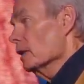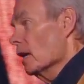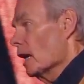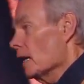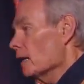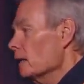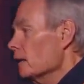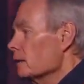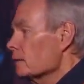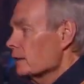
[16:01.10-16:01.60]

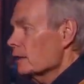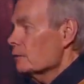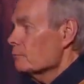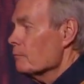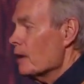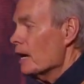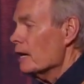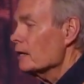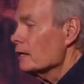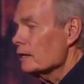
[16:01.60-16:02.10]
I didn't get
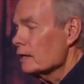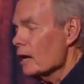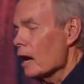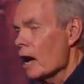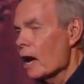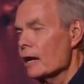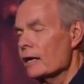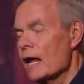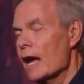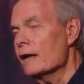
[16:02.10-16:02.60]
mad at
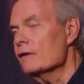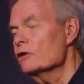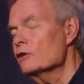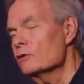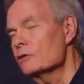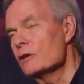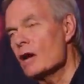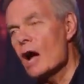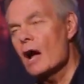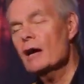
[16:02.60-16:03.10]
God. I
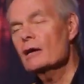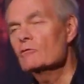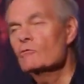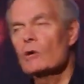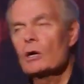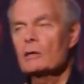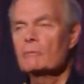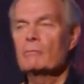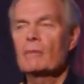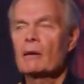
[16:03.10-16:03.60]
knew God
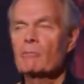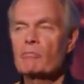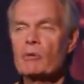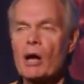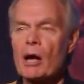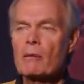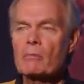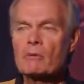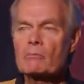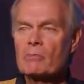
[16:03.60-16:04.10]
wasn't my
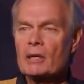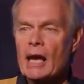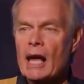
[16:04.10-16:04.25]
problem,